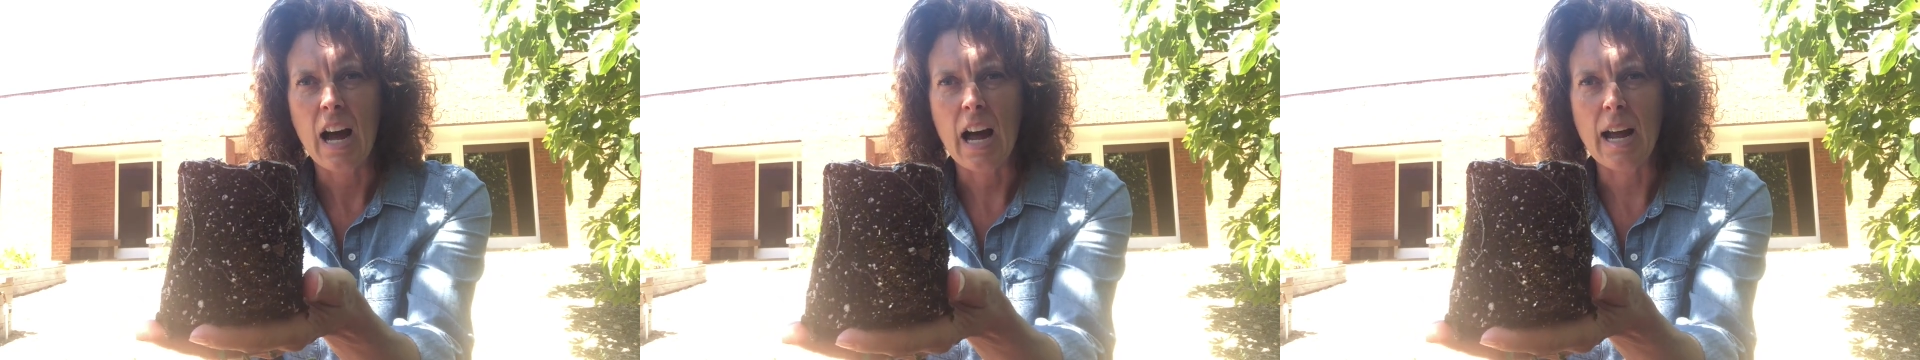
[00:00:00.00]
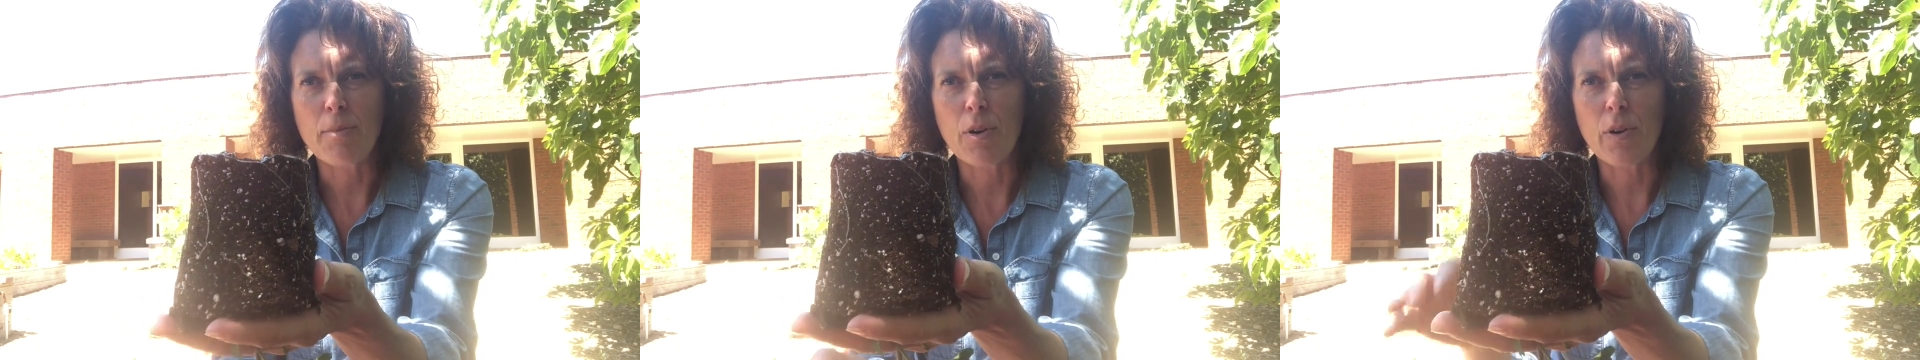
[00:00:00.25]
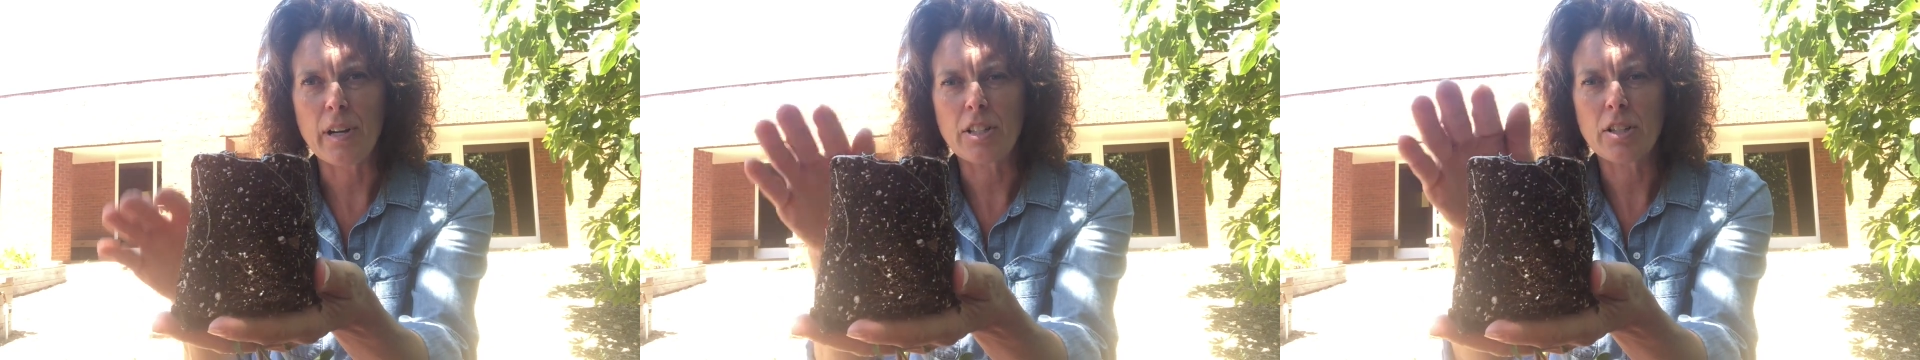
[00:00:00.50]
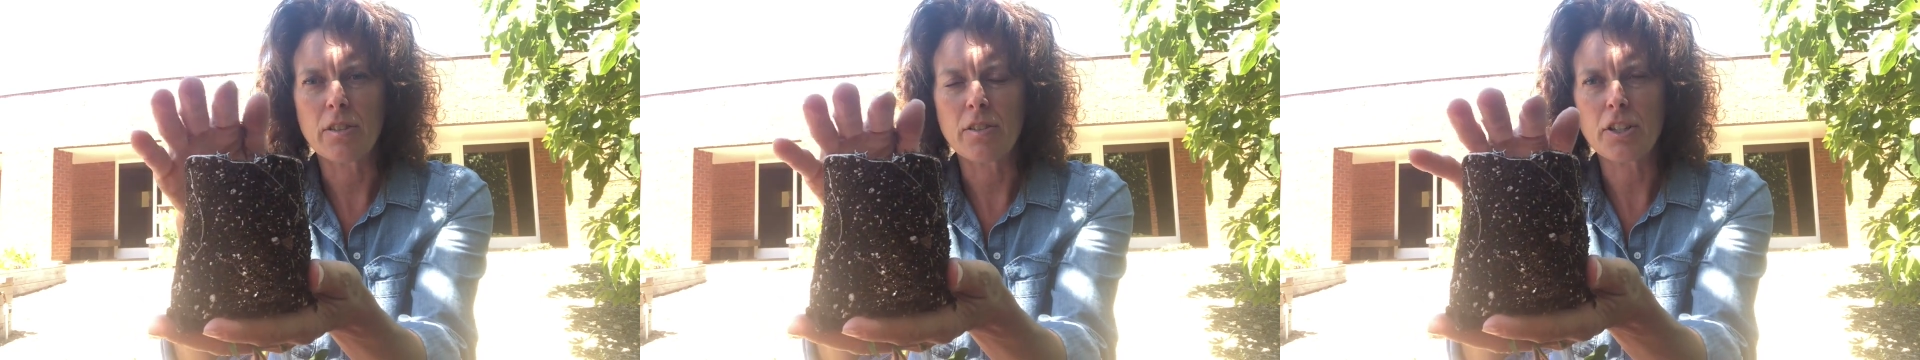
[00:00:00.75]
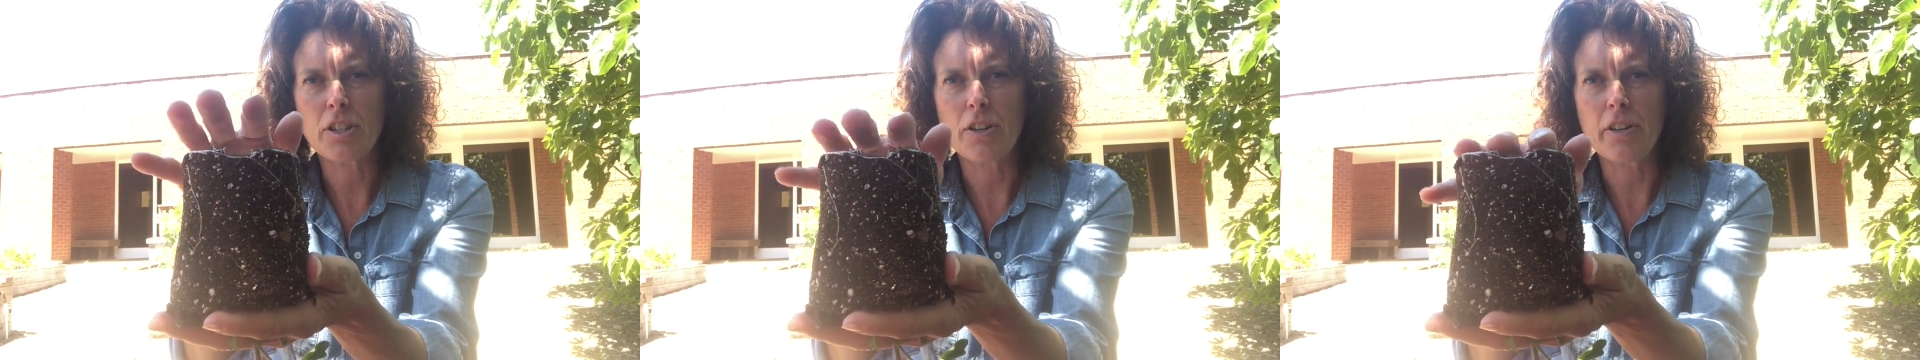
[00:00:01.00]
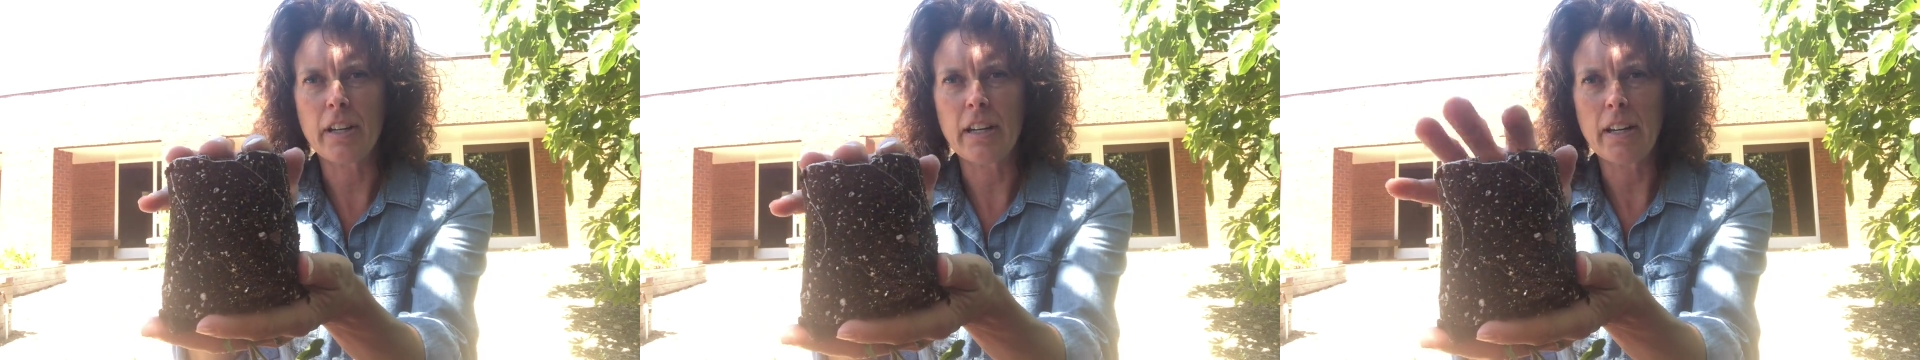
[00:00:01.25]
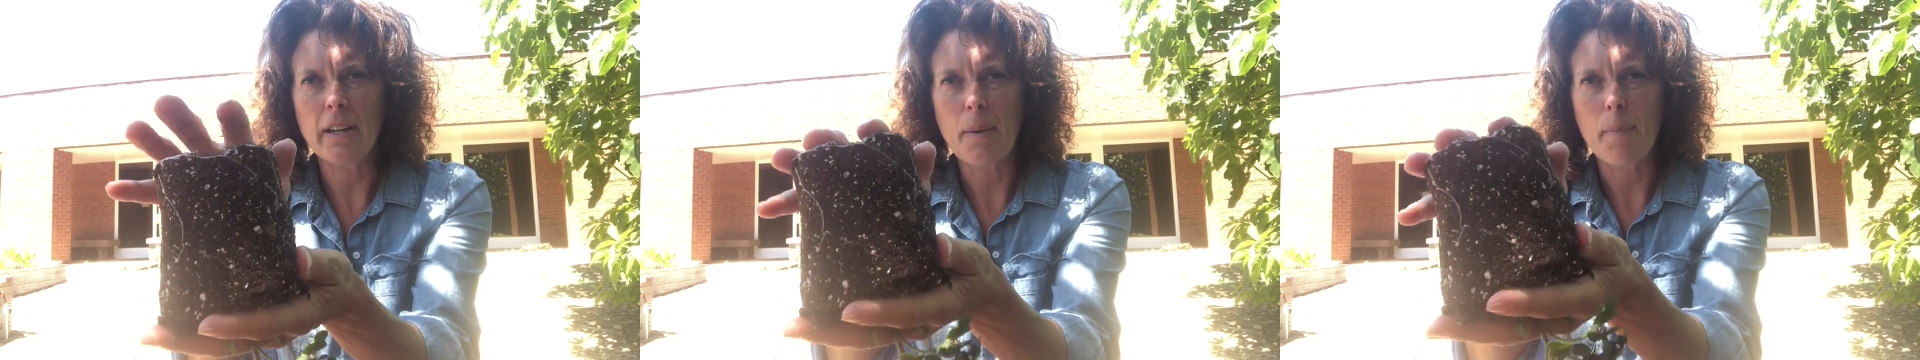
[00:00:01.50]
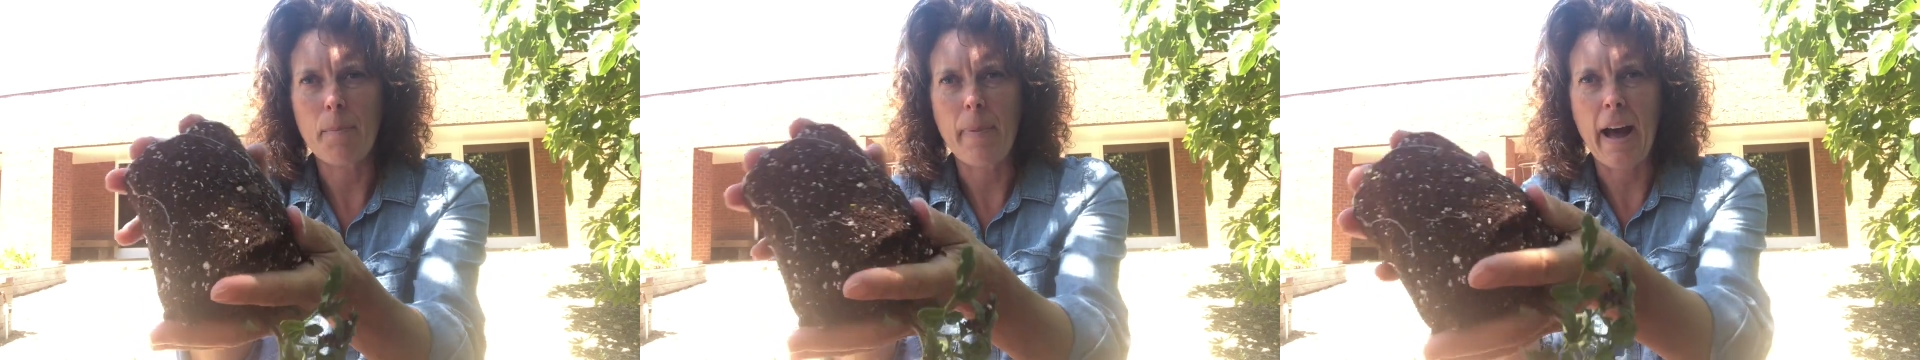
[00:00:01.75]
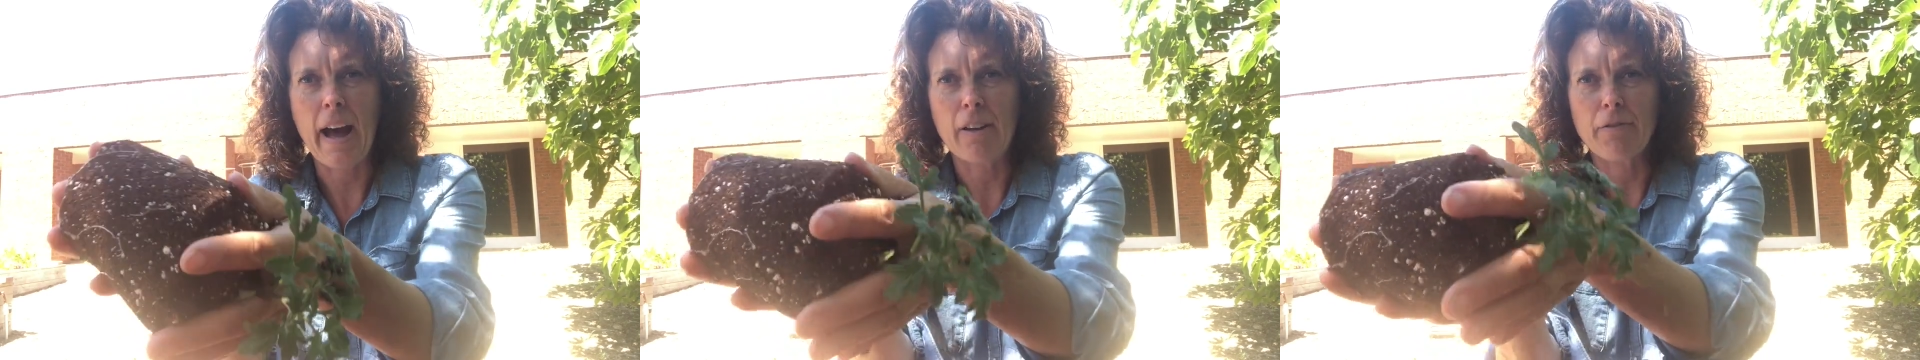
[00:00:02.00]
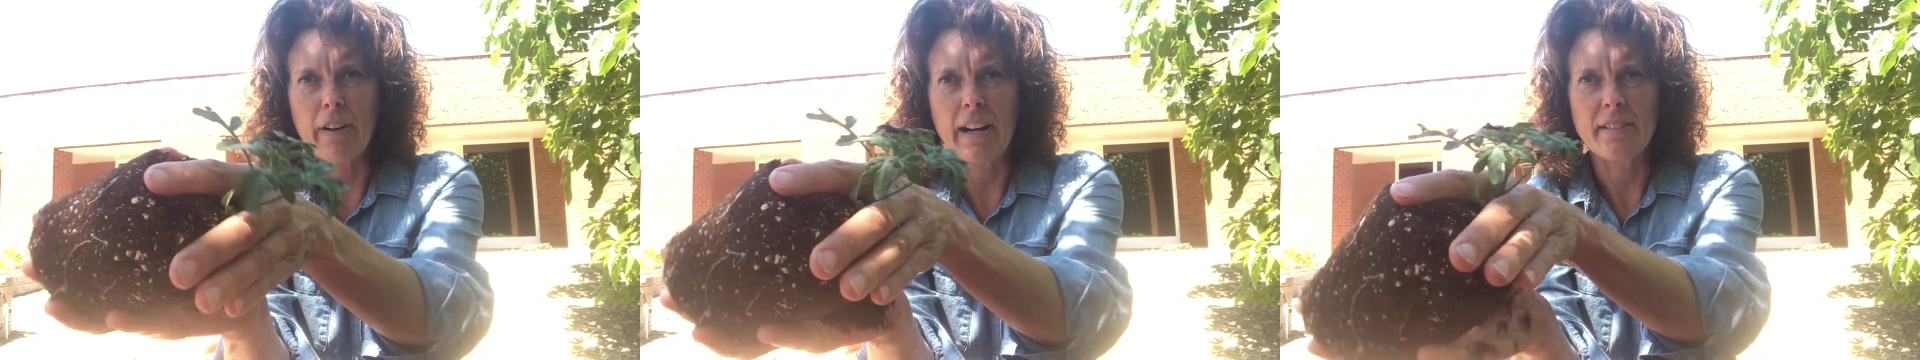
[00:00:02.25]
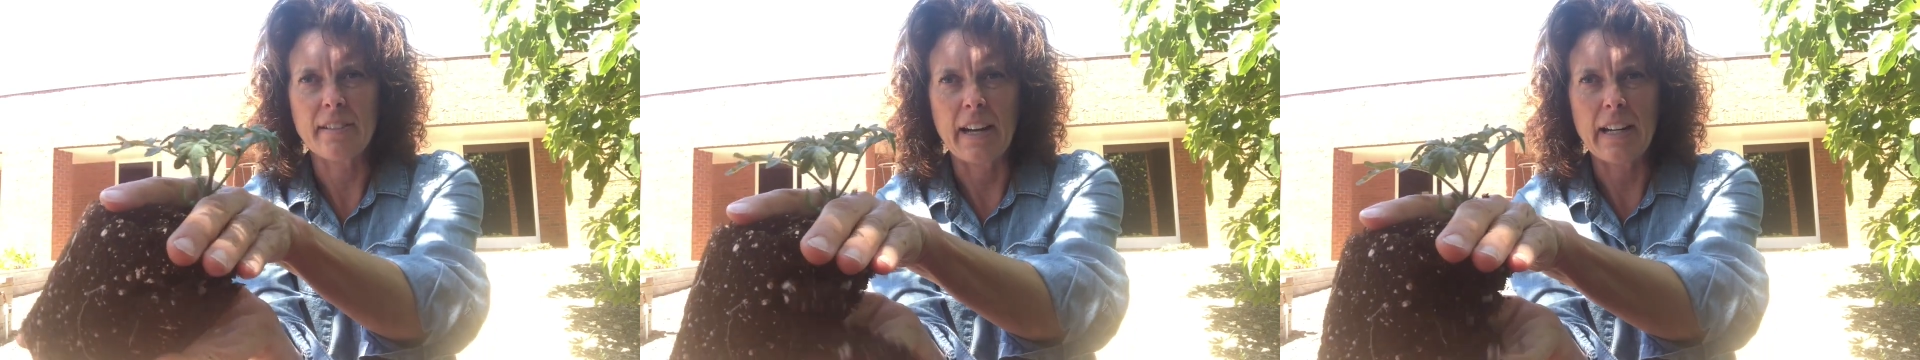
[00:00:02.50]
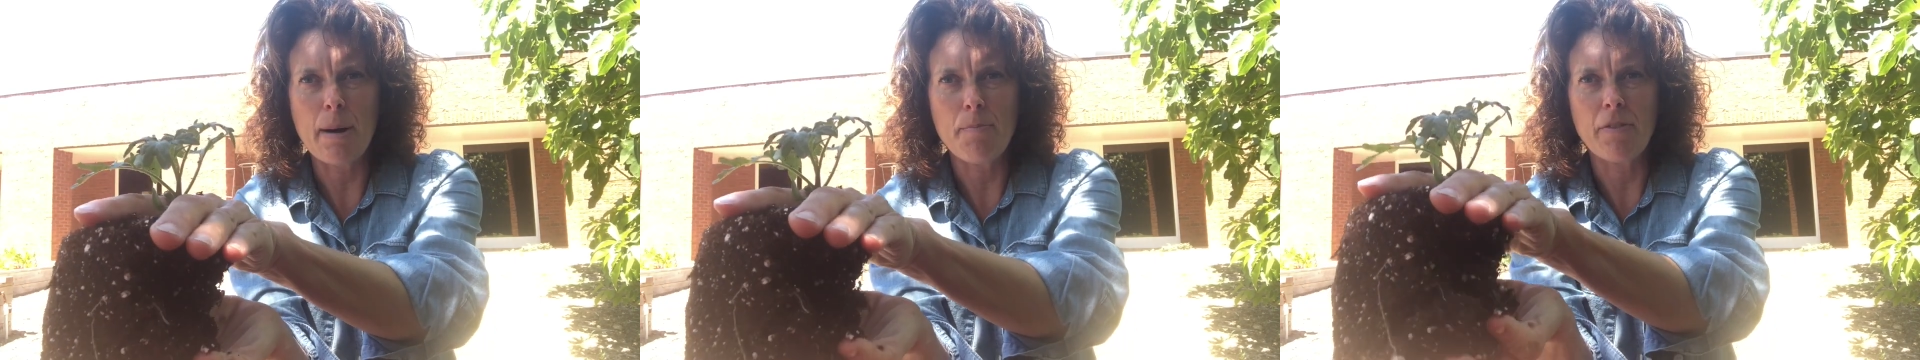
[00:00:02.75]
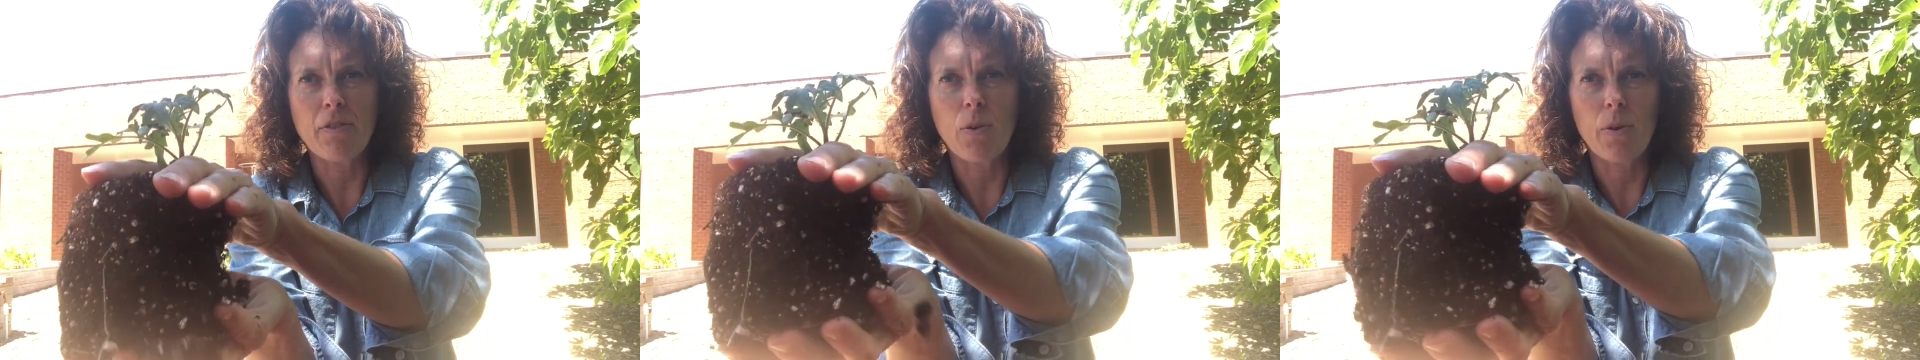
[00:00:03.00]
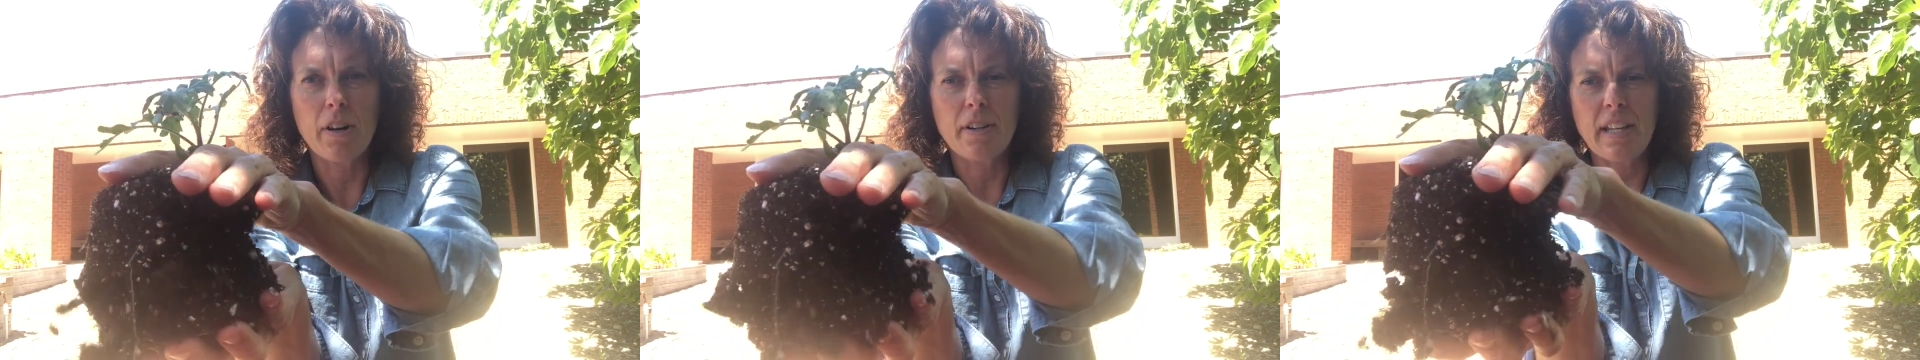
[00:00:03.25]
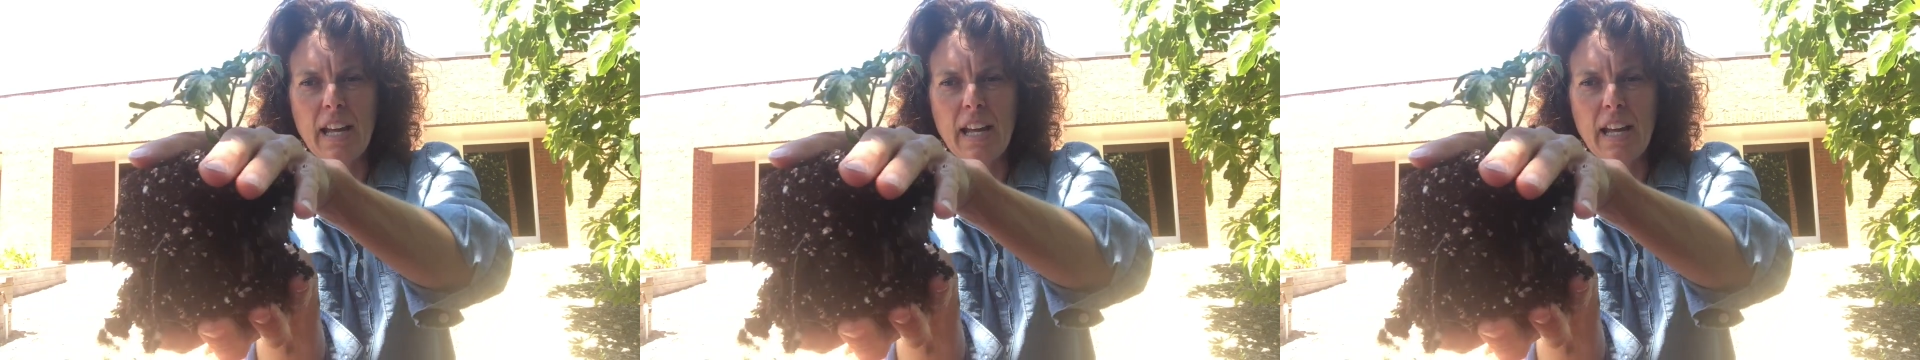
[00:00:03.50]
I'm going to turn it back right side up, of course,